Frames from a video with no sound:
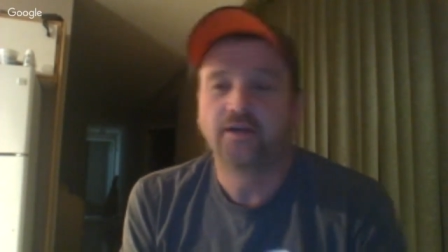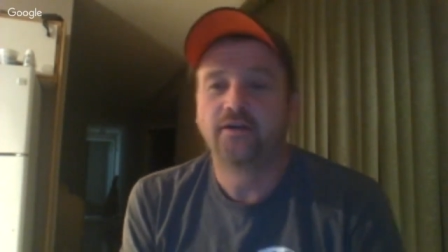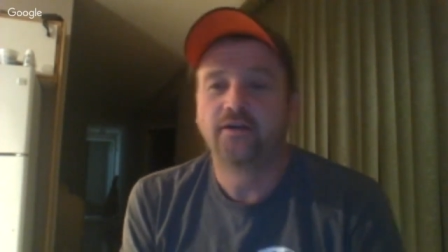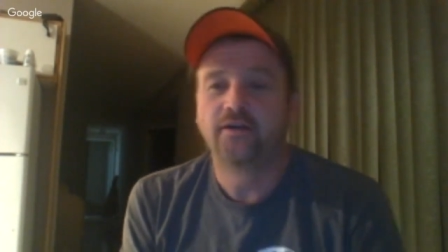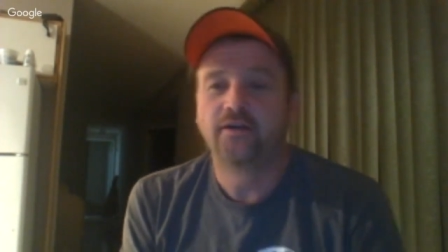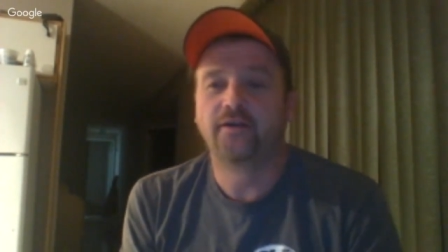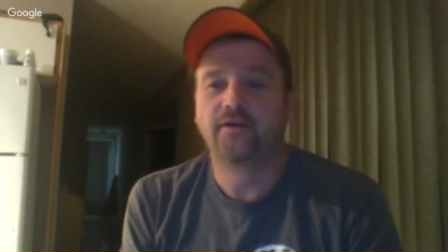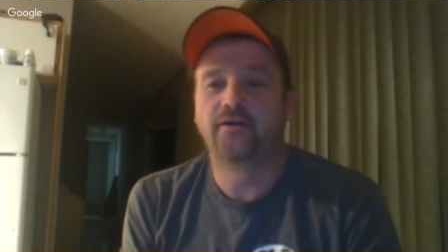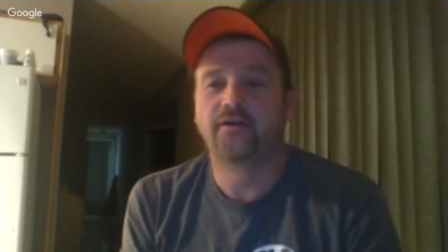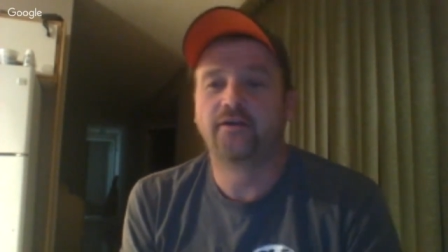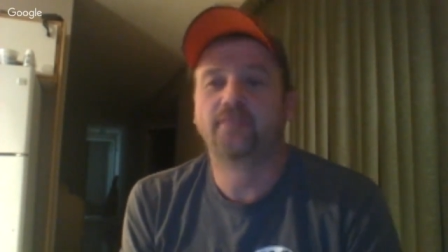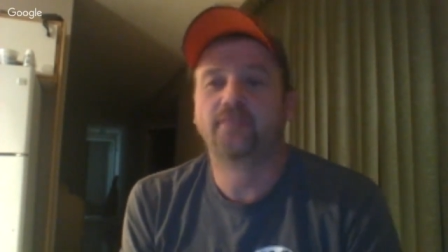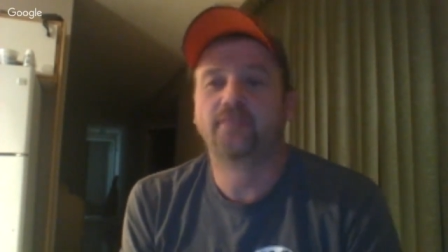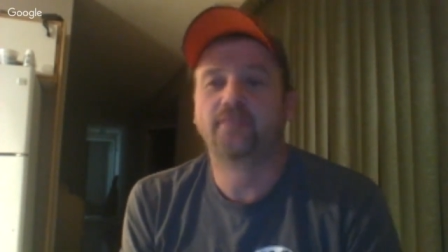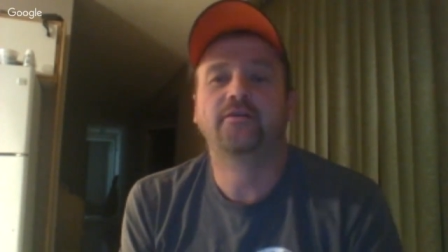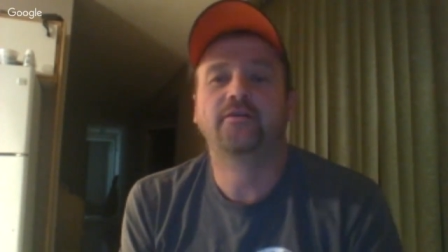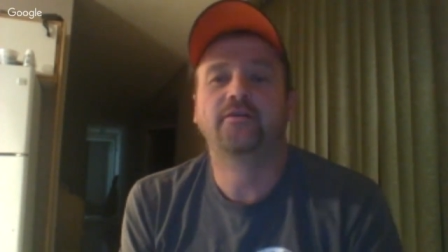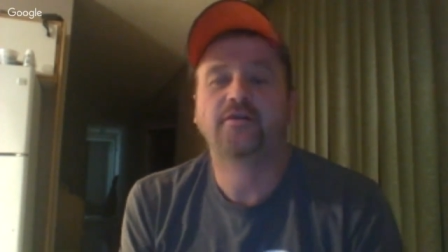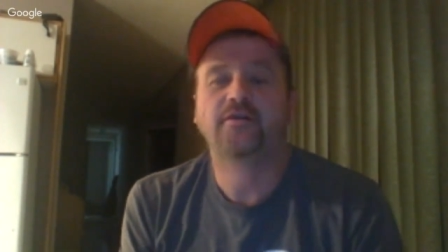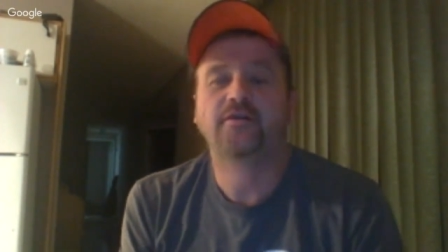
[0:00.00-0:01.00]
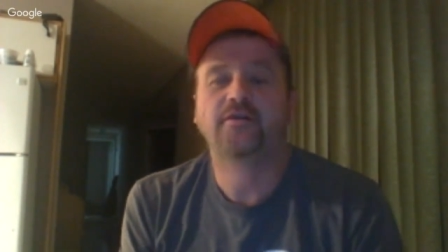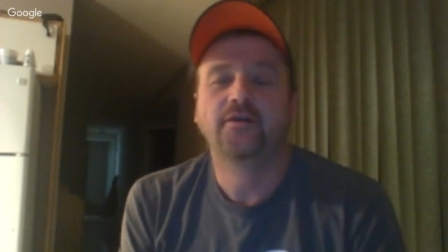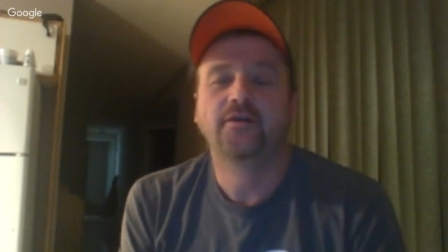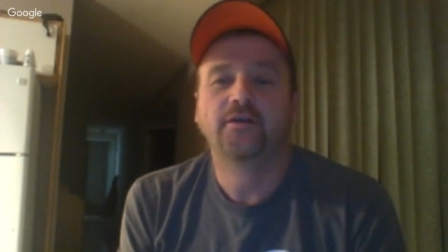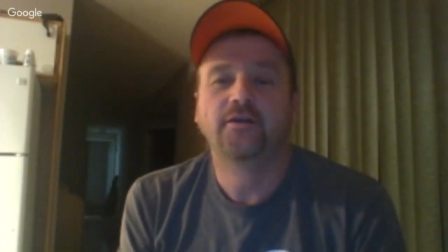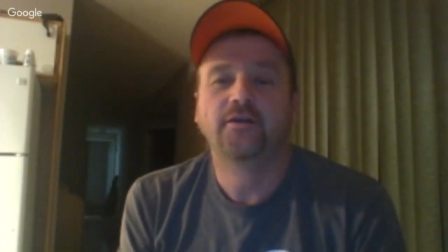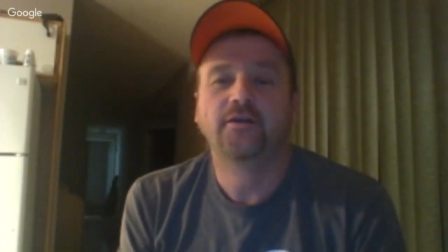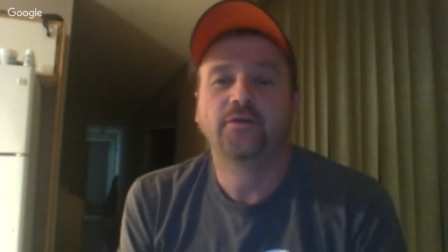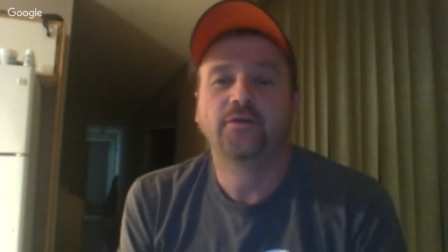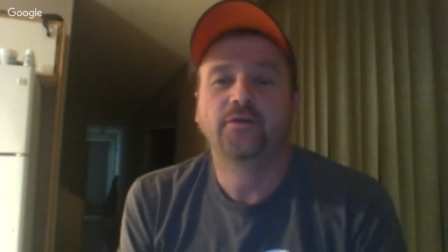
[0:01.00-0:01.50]
Uh,
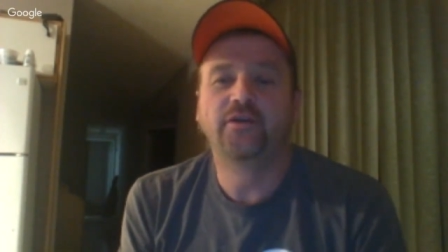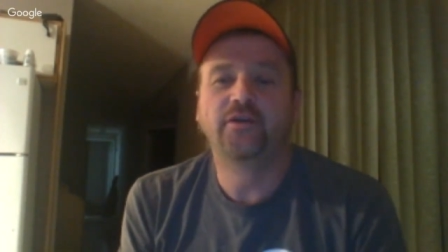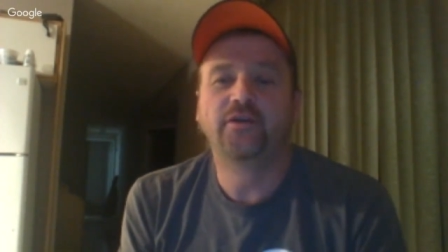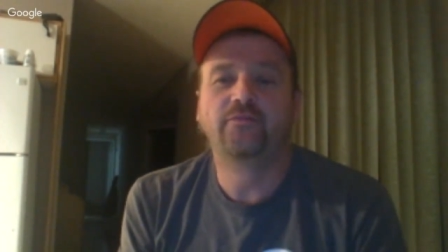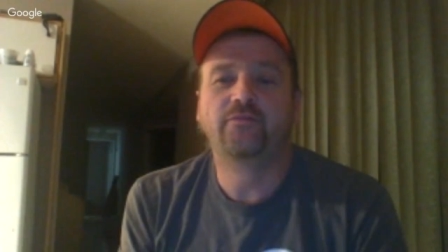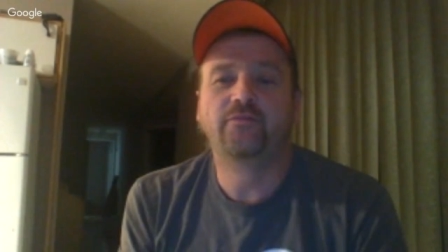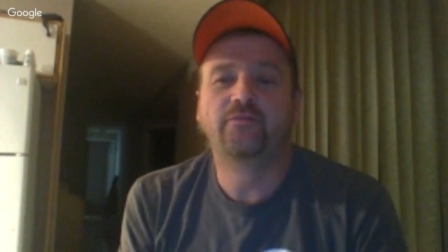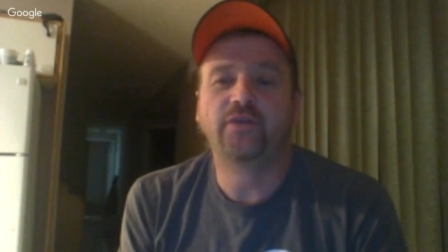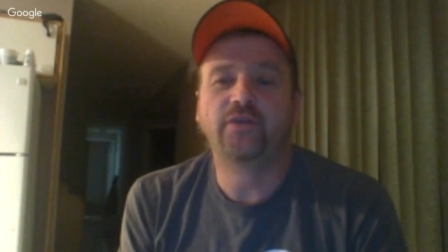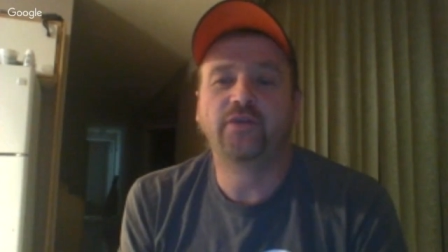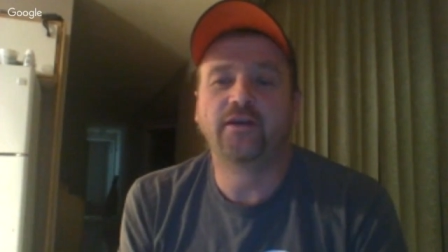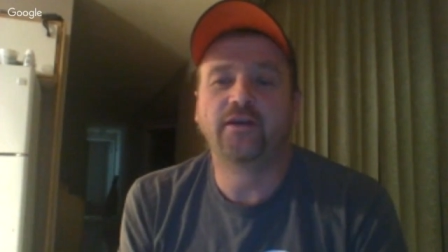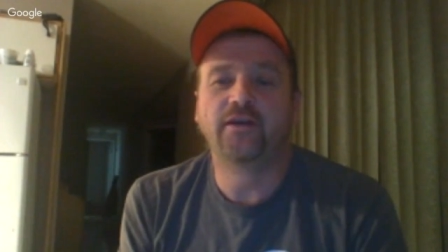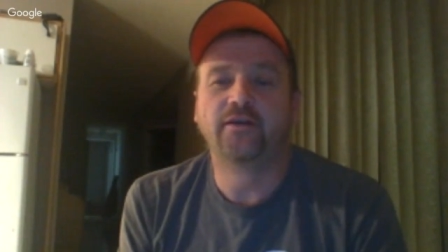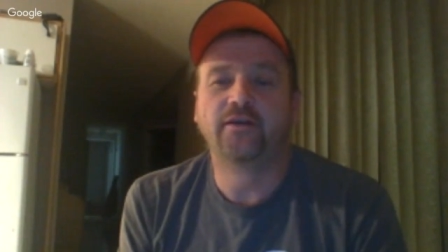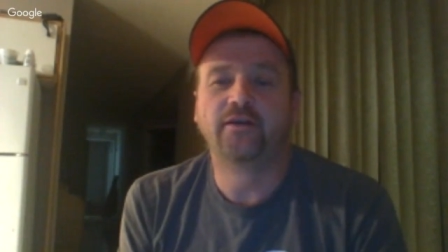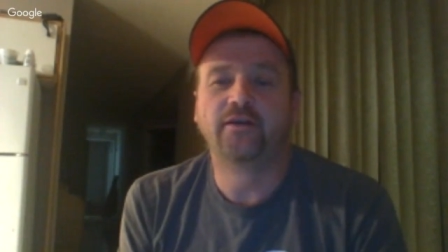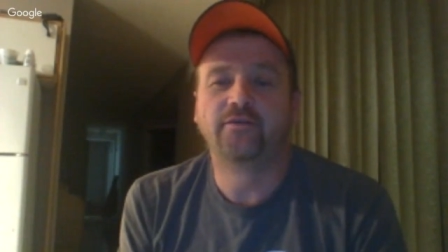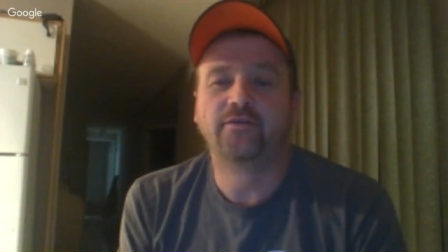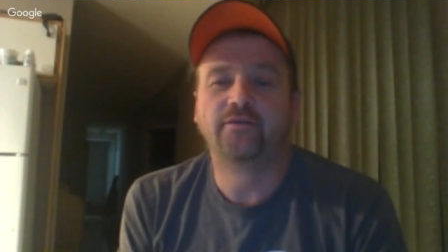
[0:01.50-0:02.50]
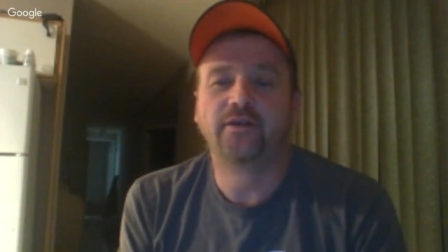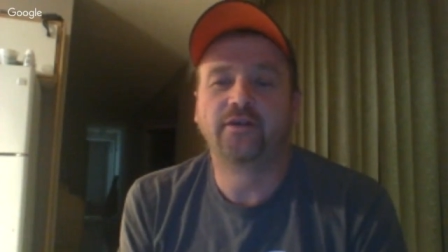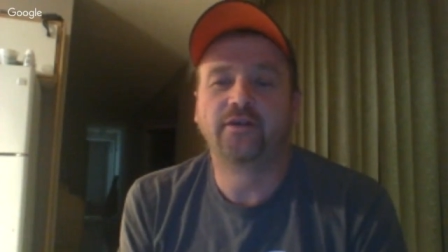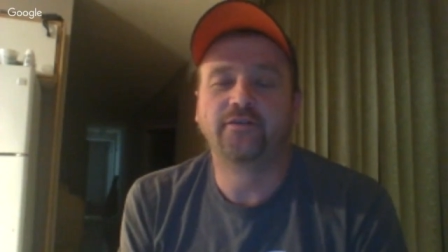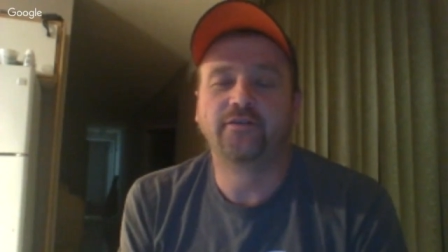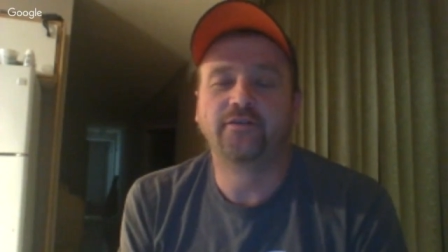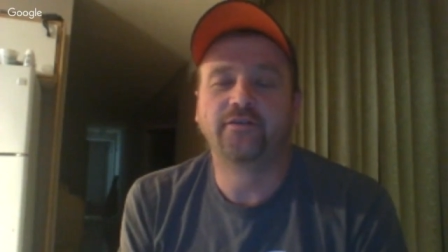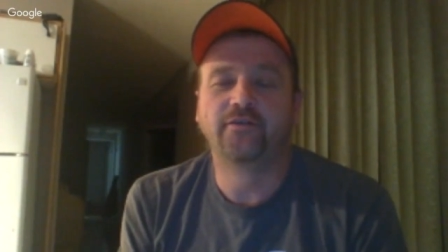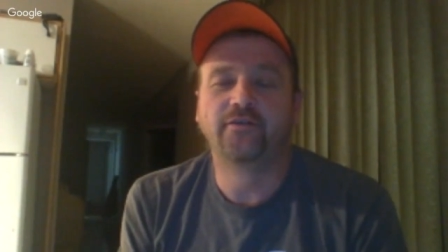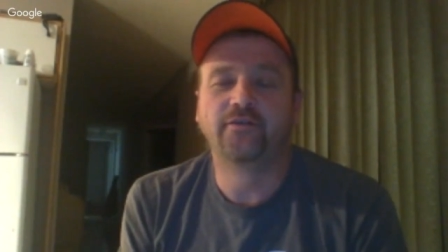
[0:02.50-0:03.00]
well, I
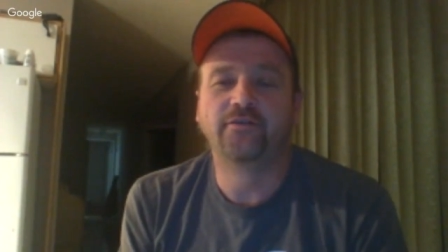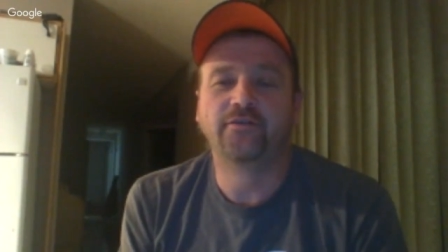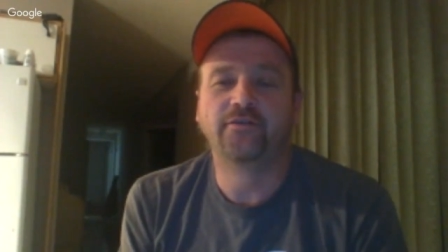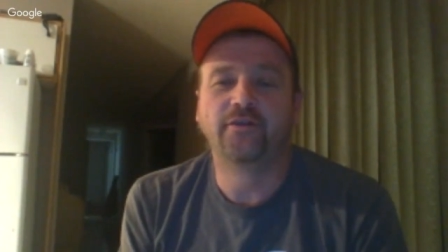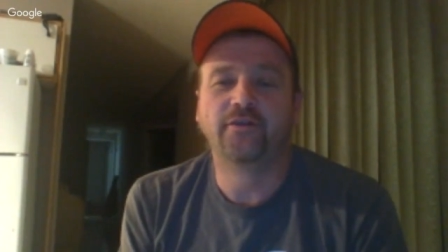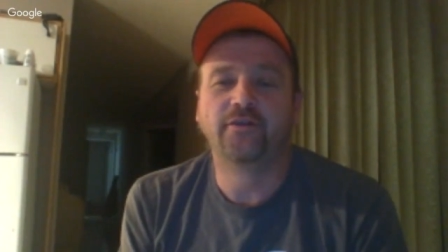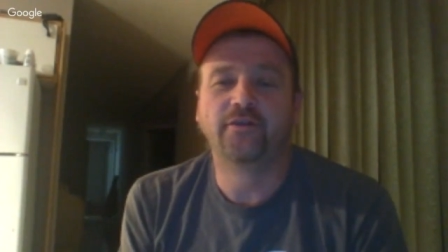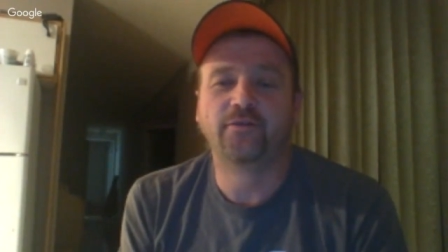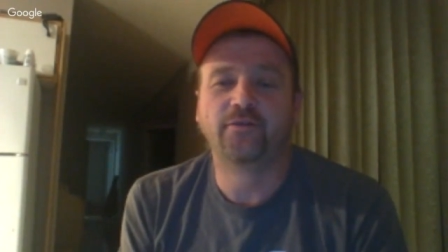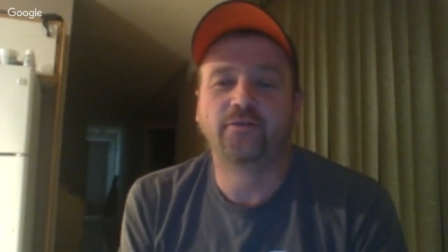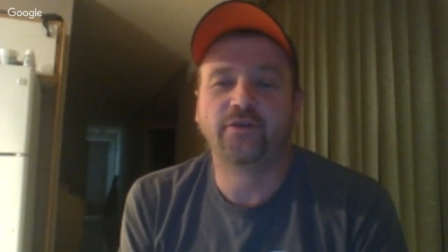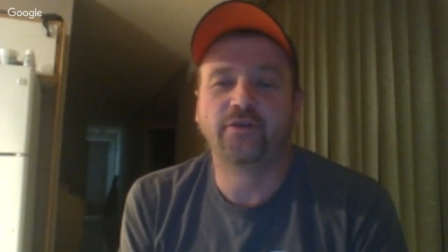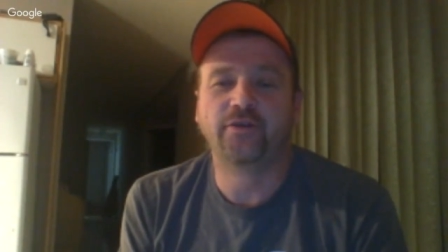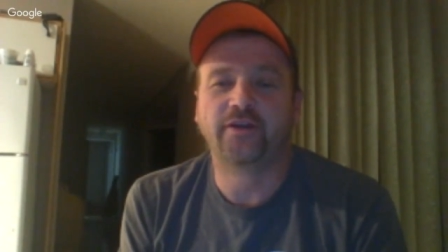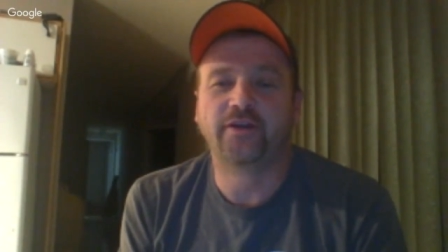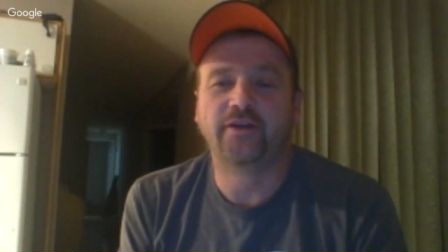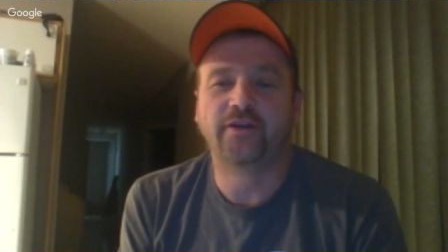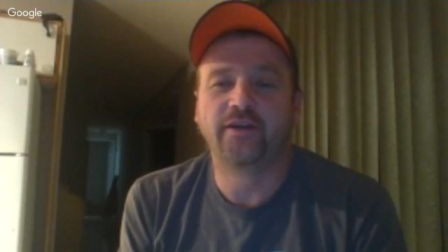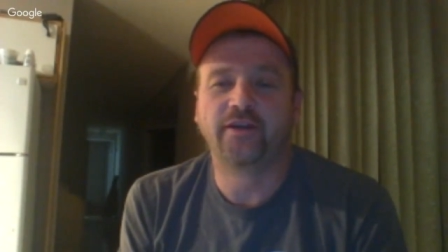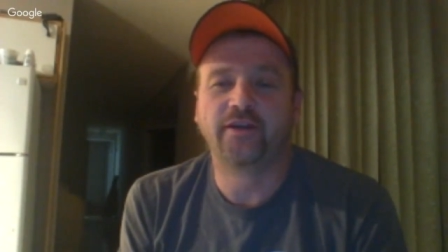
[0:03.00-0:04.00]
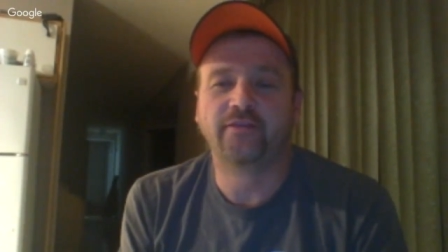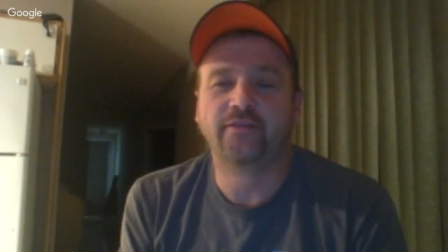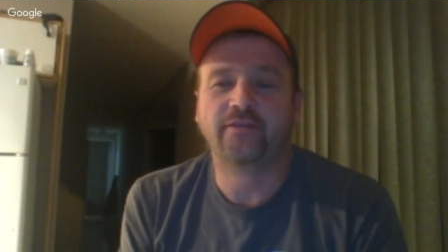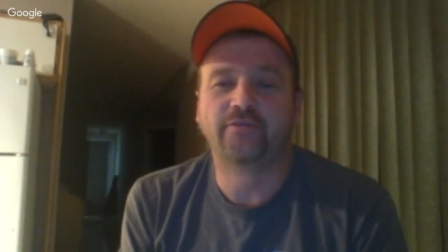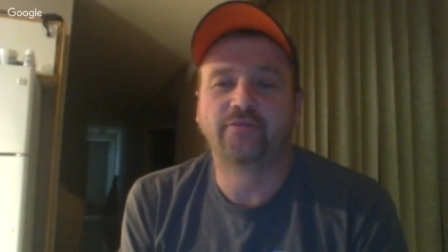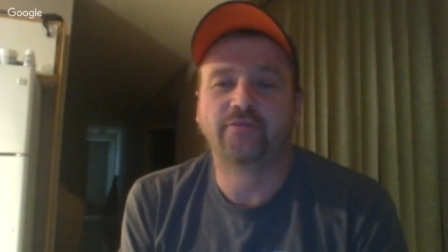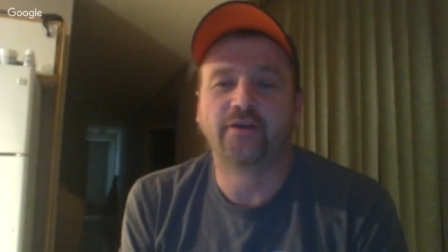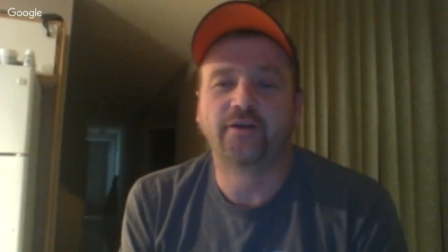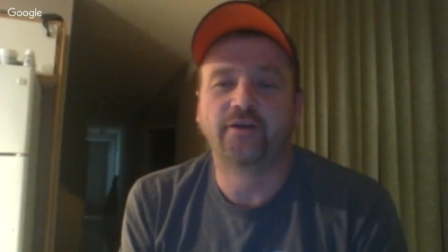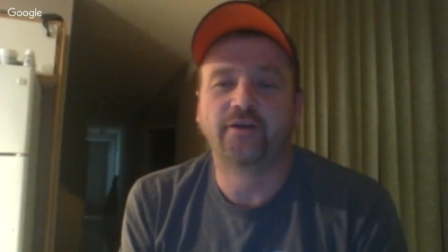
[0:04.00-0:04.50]
do a lot of wood cutting
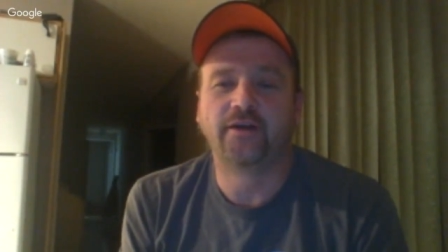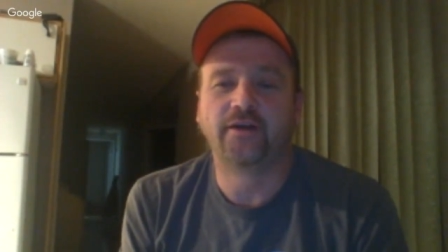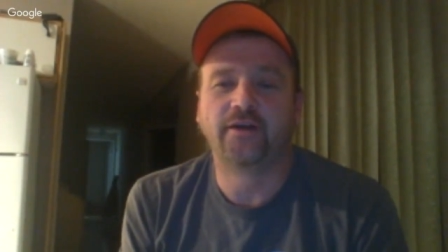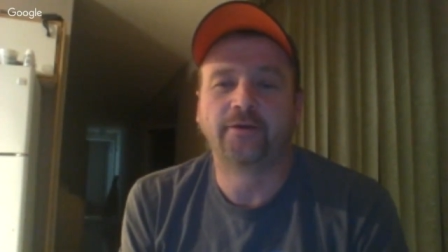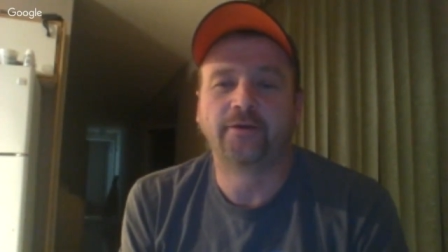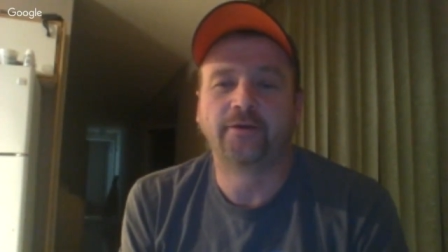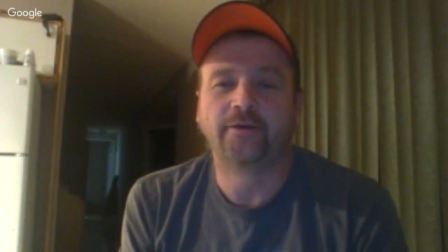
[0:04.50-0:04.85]
for